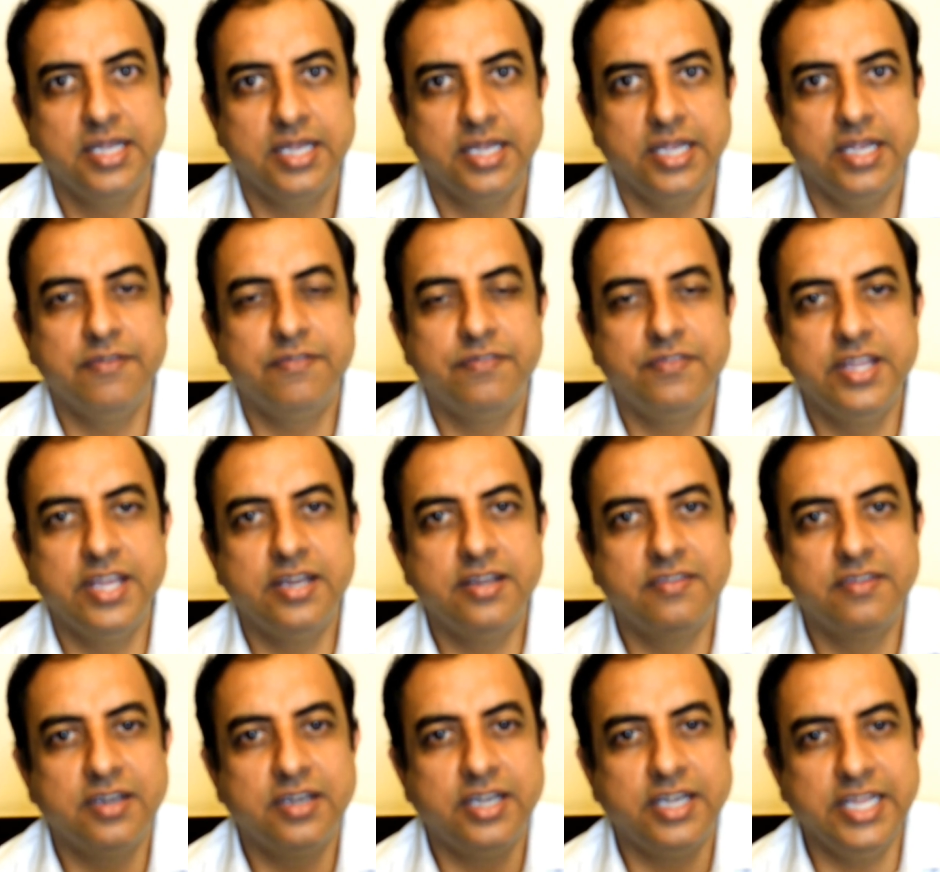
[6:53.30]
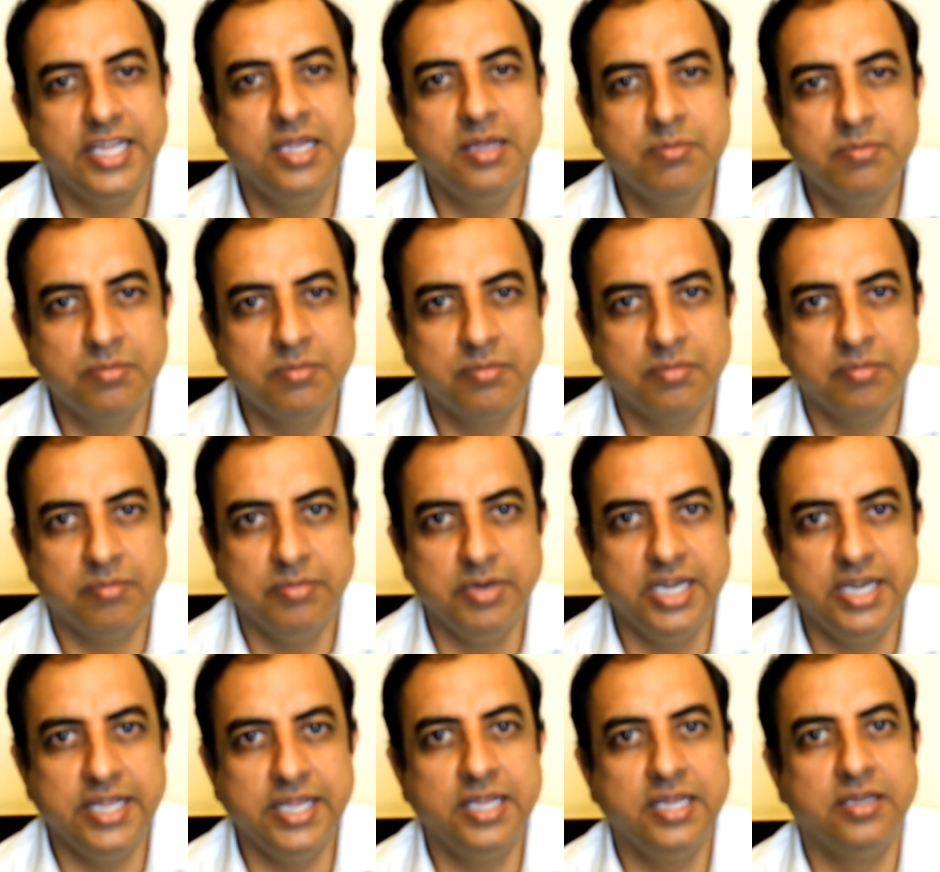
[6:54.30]
If there is a team
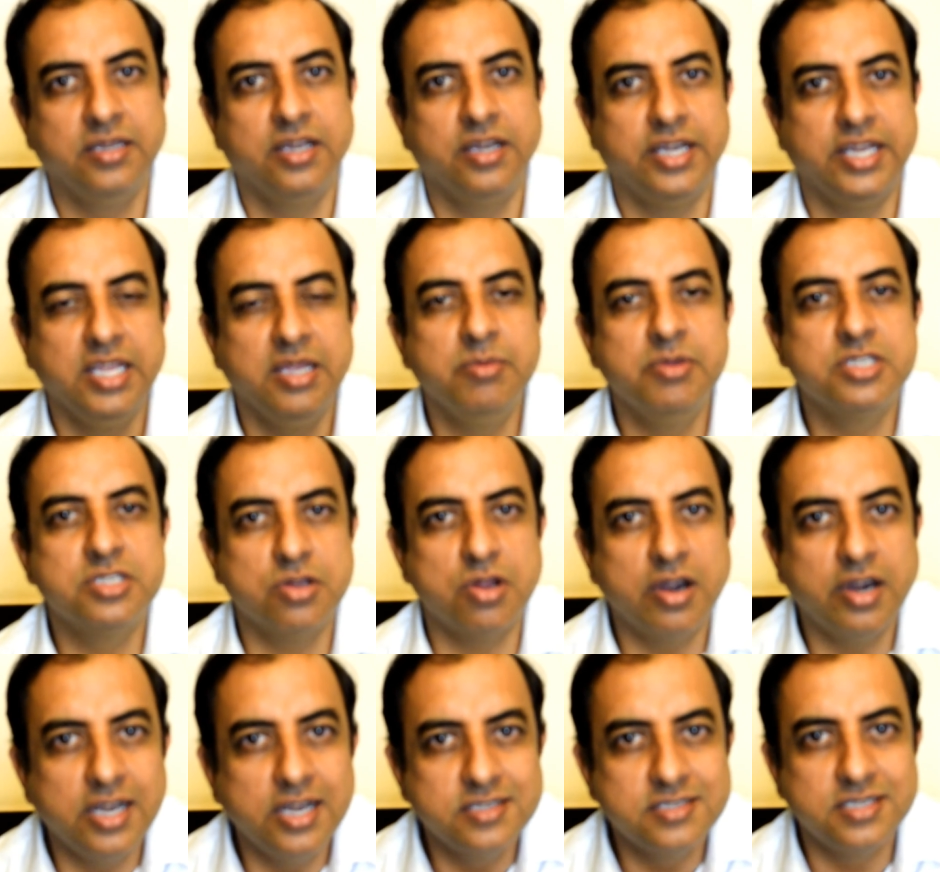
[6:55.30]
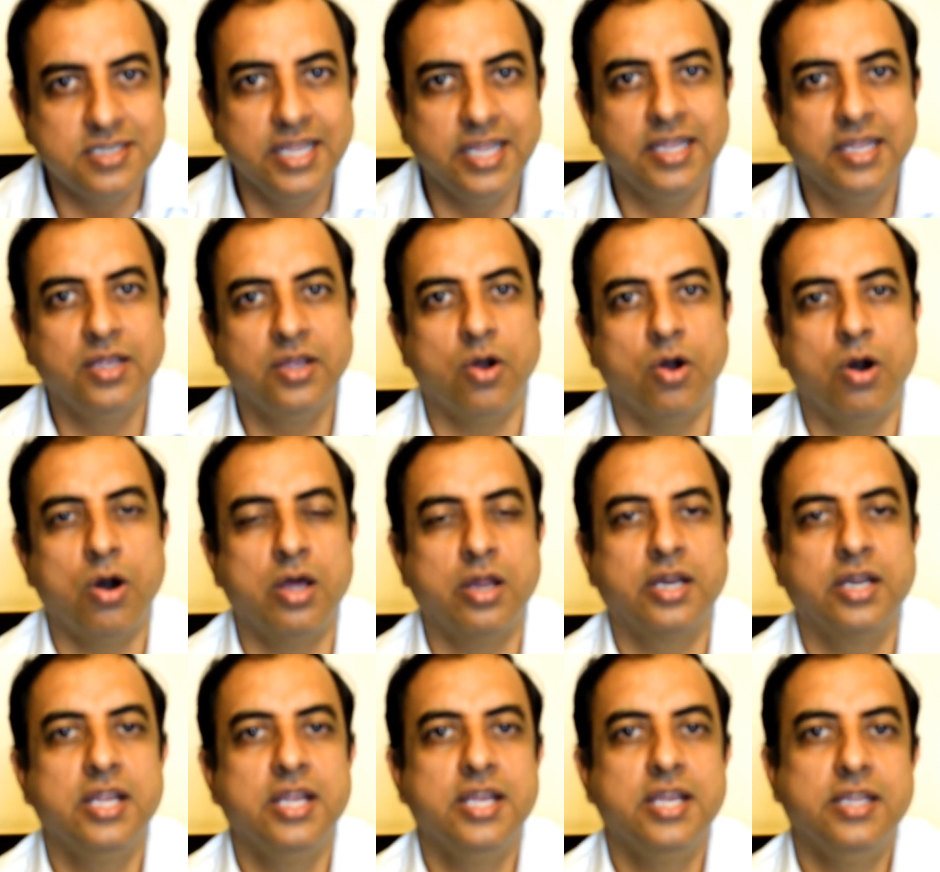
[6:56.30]
meeting, the team is not listening,
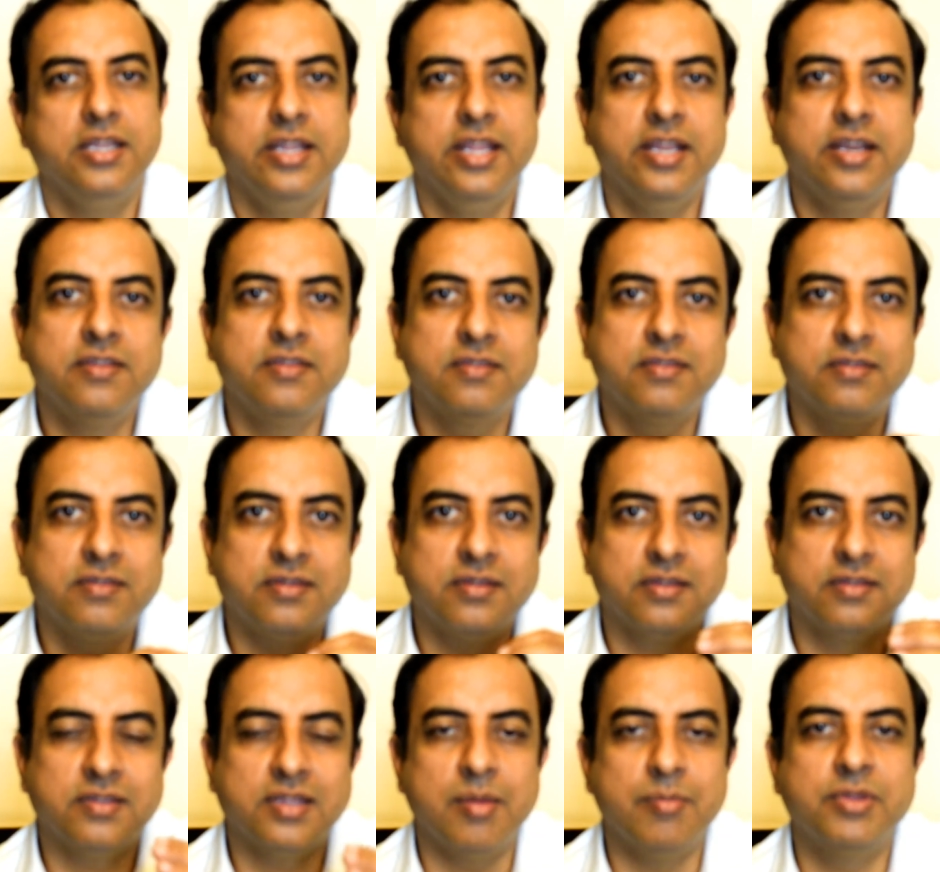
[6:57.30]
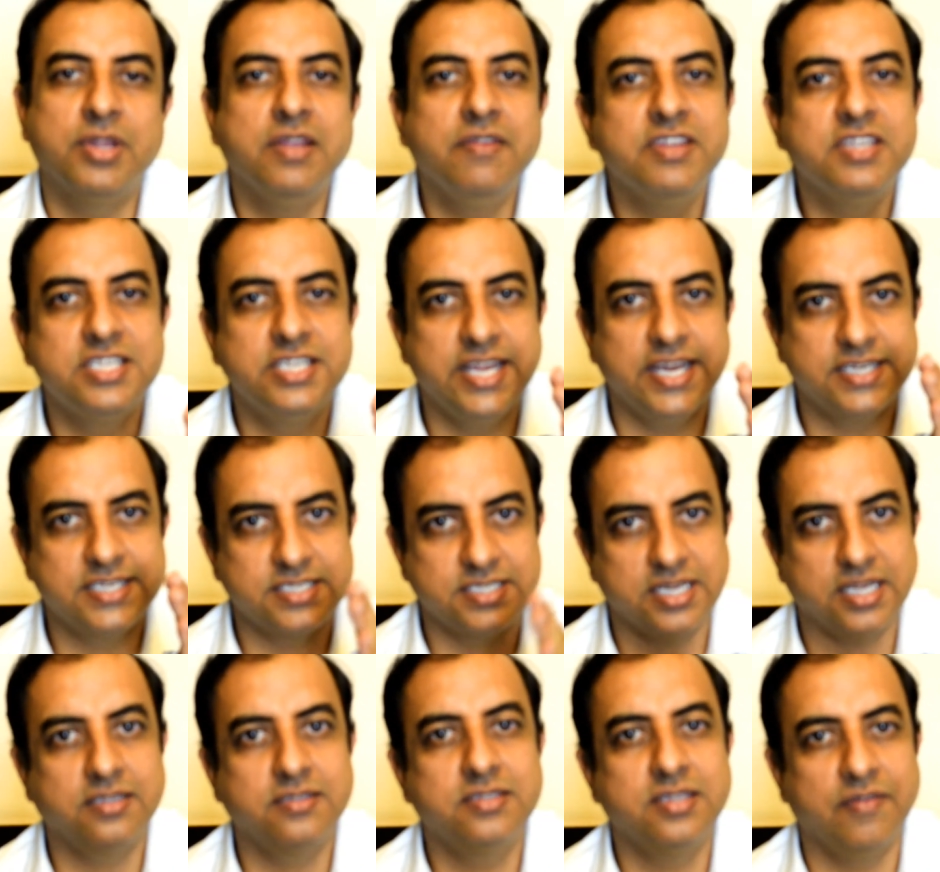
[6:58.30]
or there is something which gets
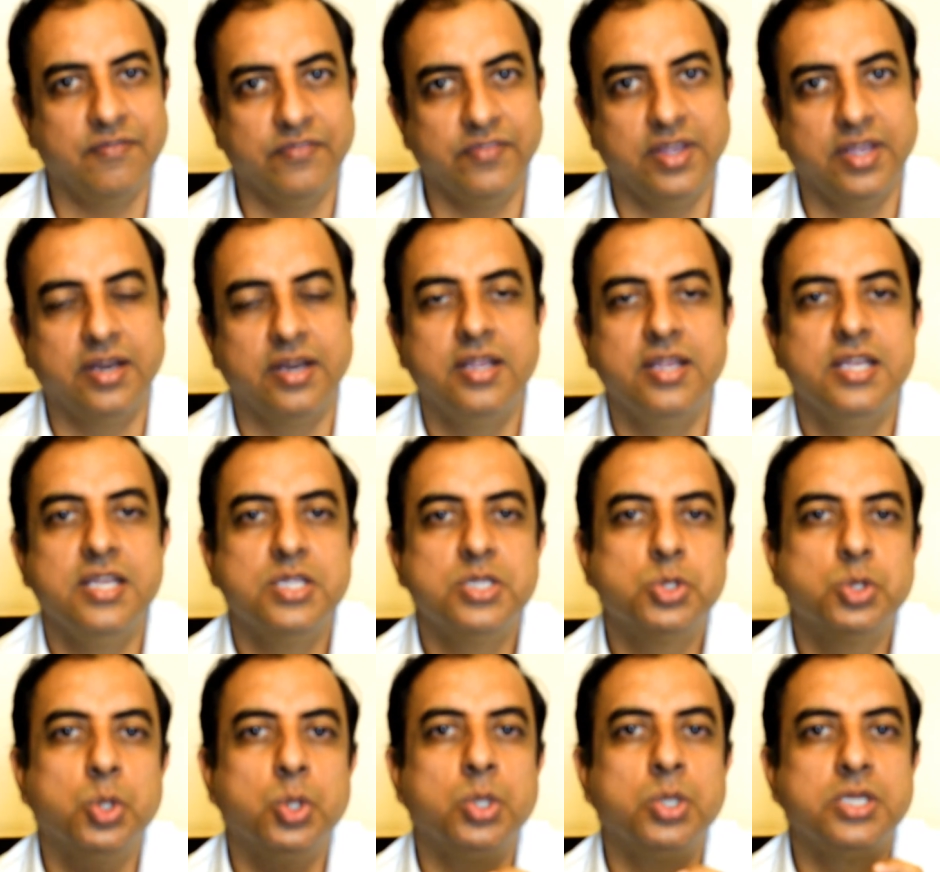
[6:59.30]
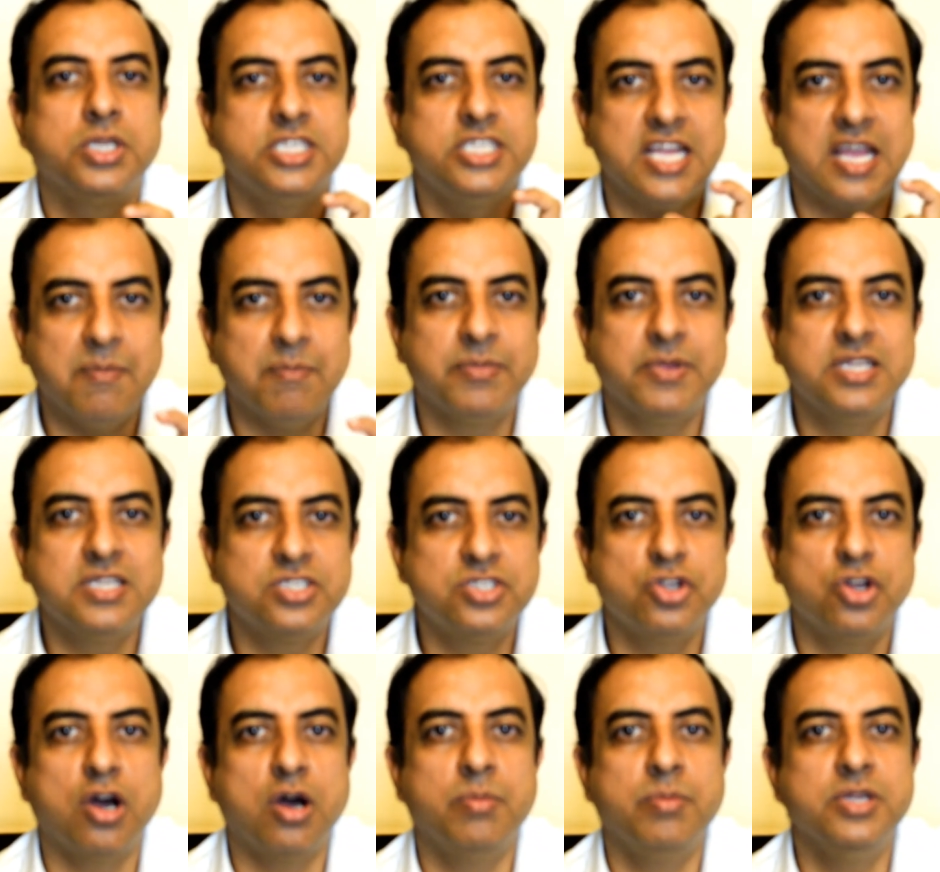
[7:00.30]
stuck somewhere. So champion's
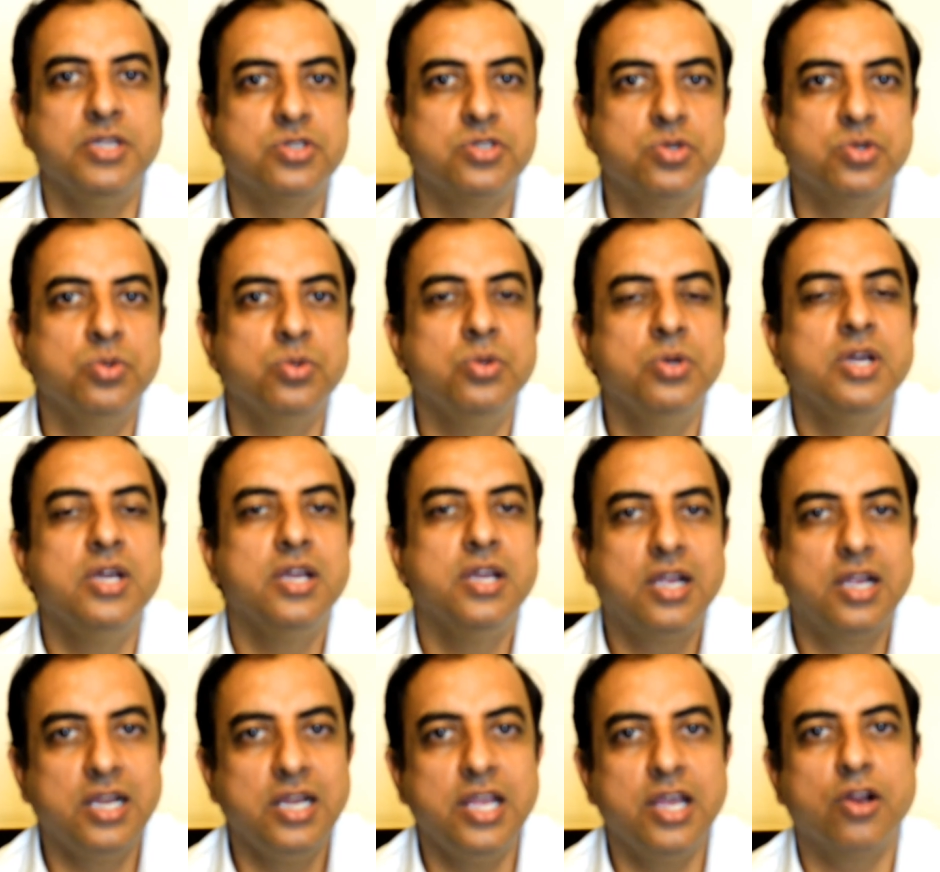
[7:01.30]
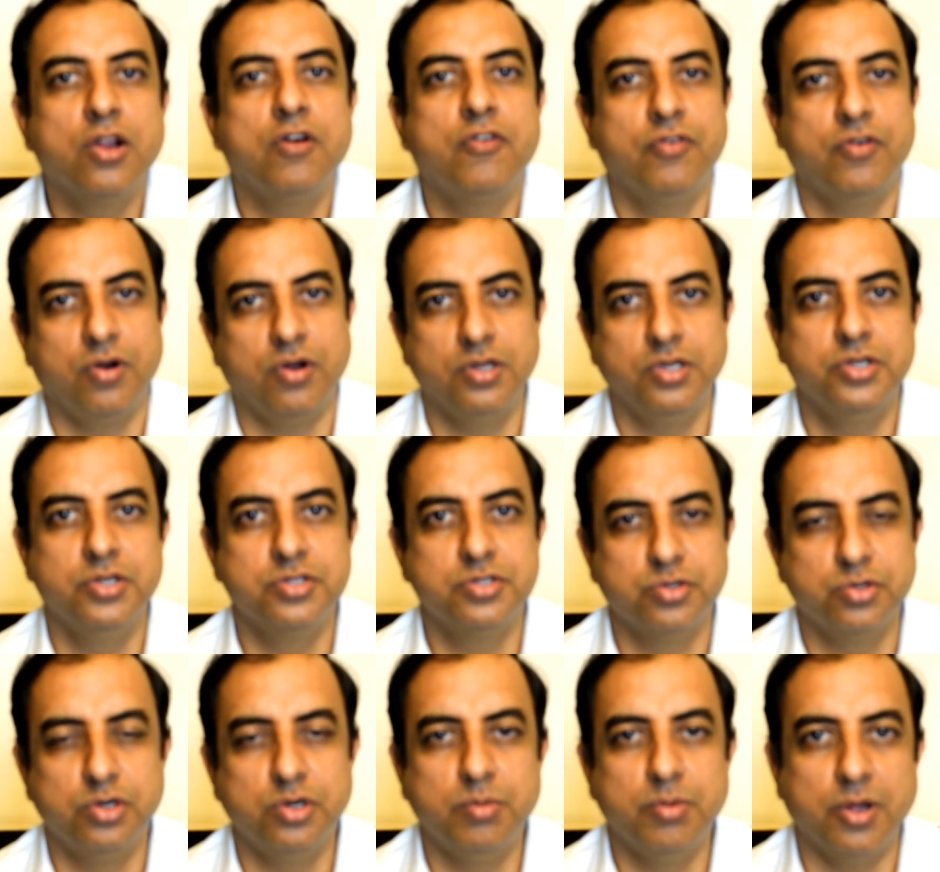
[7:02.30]
job to clear off all those
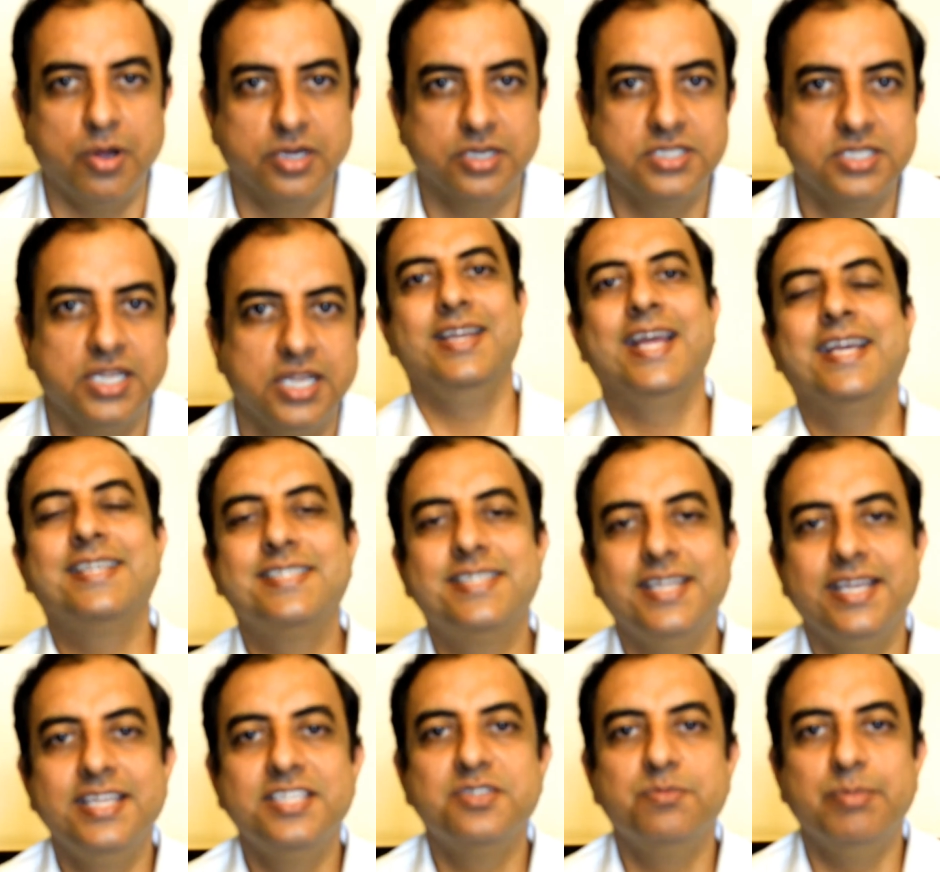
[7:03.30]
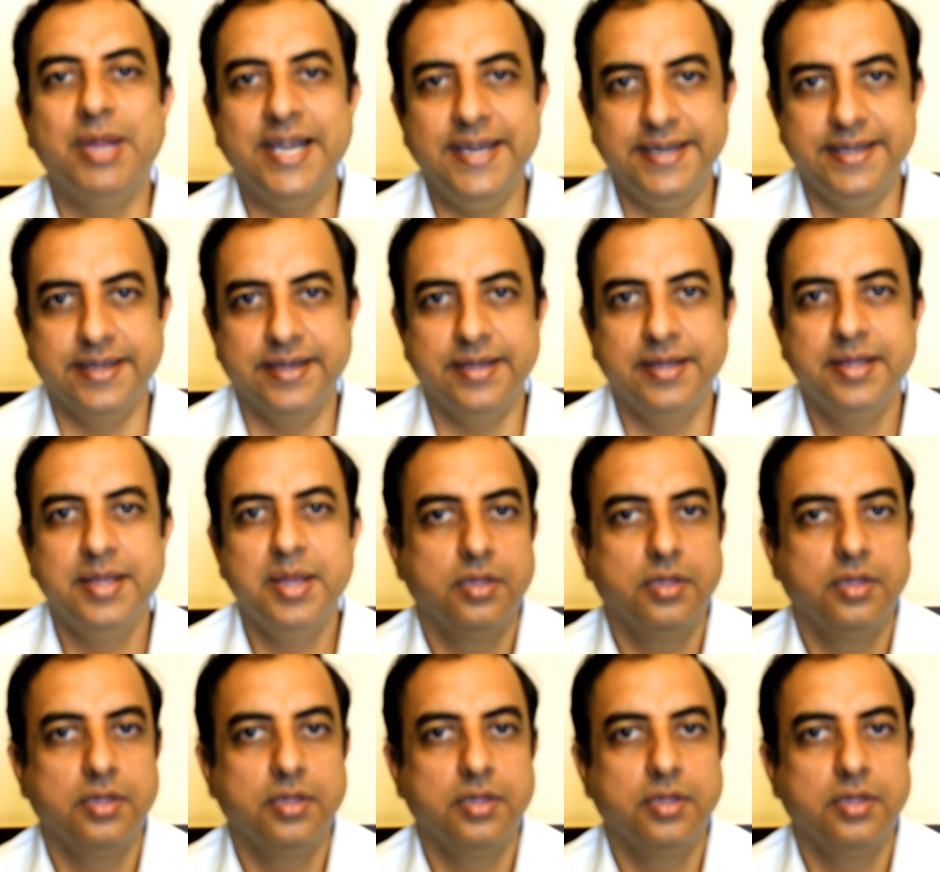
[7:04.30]
roadblocks. Next is mentor.